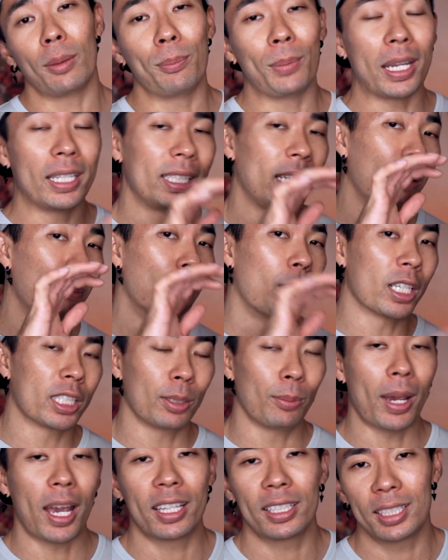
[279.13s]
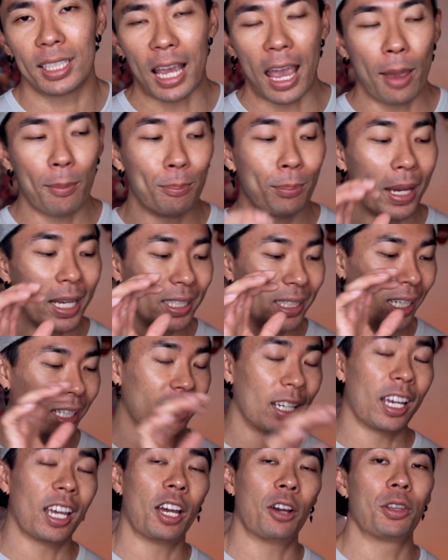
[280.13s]
maintain muscle mass, and maintain
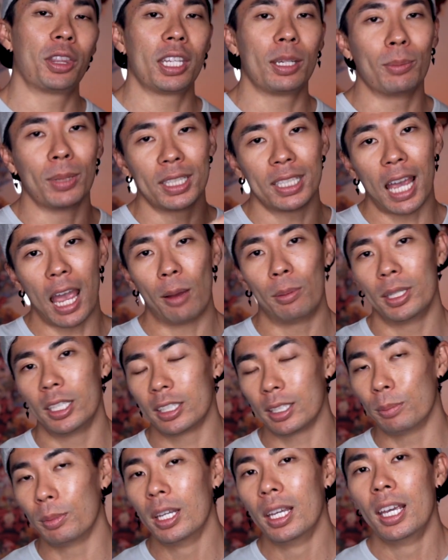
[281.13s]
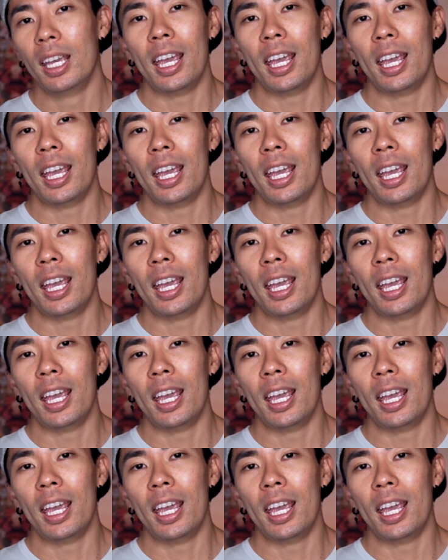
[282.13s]
a healthy metabolism,